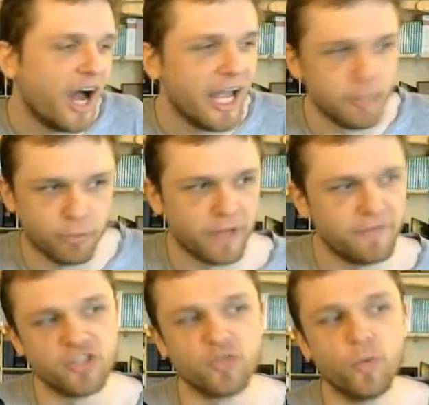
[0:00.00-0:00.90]
in
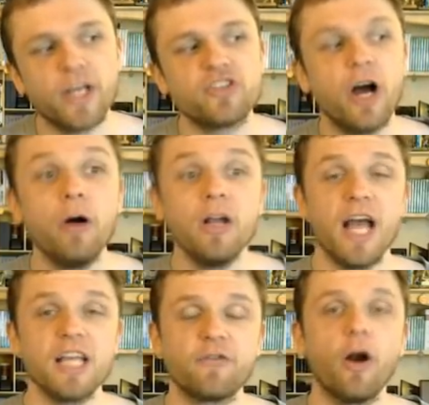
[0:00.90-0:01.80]
previous weeks. So
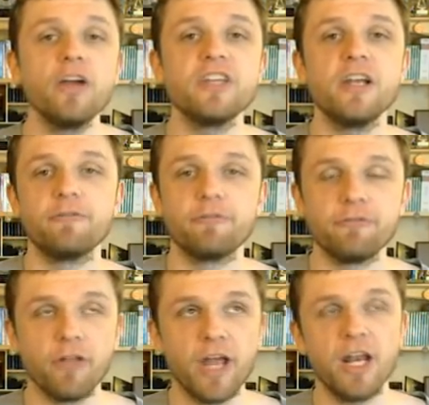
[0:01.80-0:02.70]
as far as an
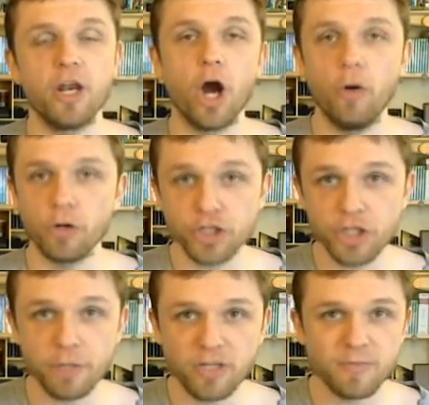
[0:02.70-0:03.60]
inflated
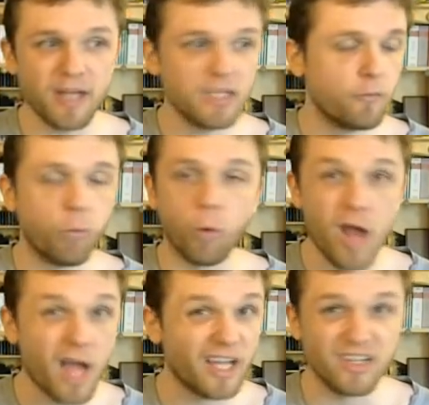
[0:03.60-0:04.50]
ownership perspective, we're
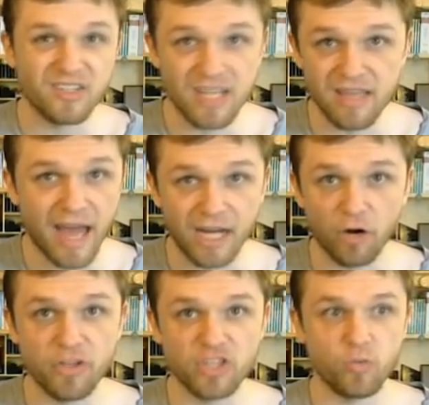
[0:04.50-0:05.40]
not going to see that
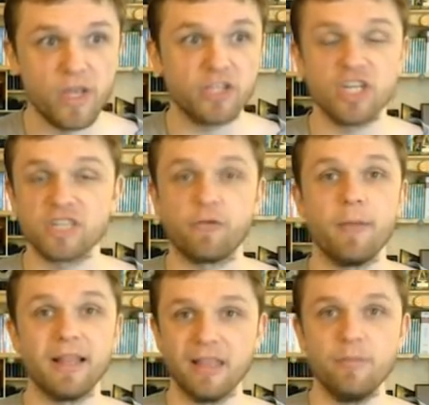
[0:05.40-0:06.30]
here this week just from
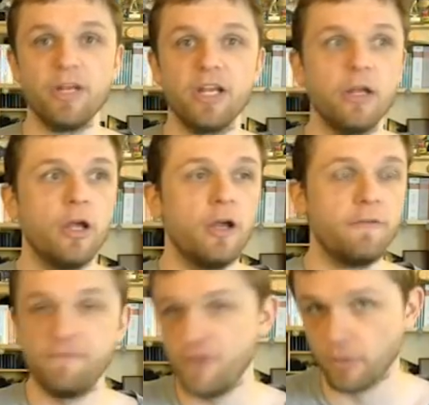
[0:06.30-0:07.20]
a limited
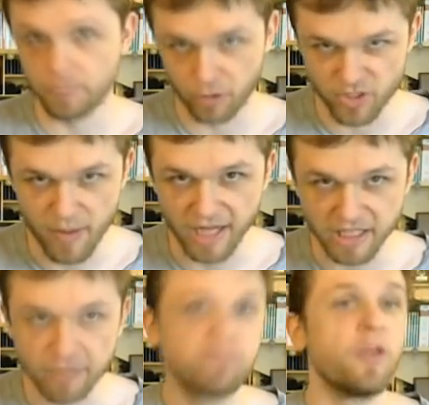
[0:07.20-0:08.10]
field
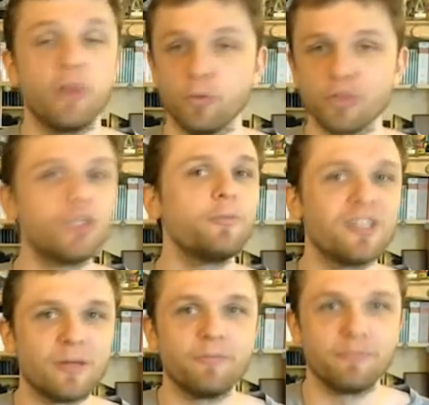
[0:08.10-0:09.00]
perspective. There will still be
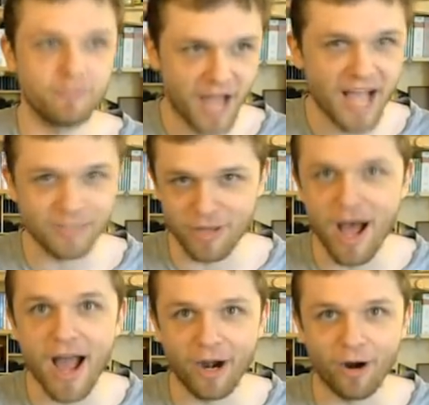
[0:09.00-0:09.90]
some guys with
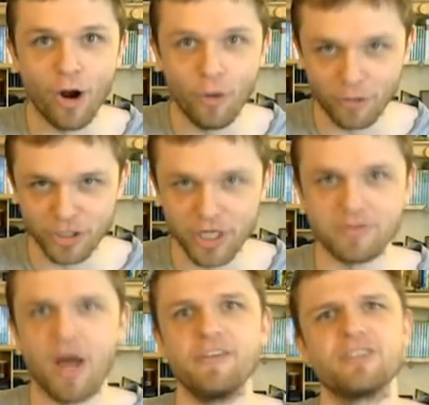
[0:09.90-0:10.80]
higher ownerships,
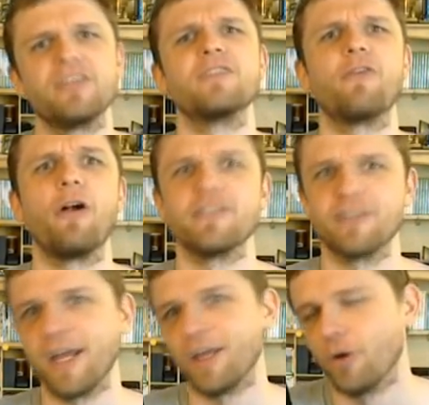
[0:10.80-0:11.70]
obviously, as far as
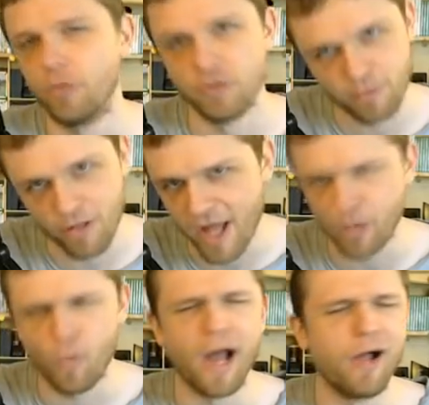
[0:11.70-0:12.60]
who's
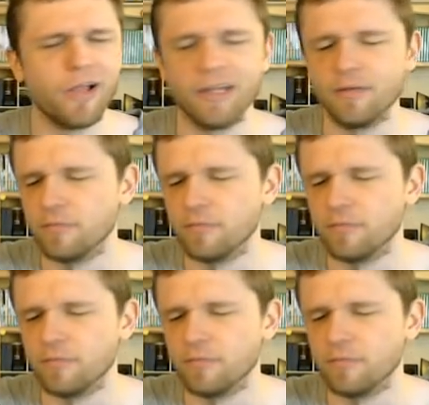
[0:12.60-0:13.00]
playing well and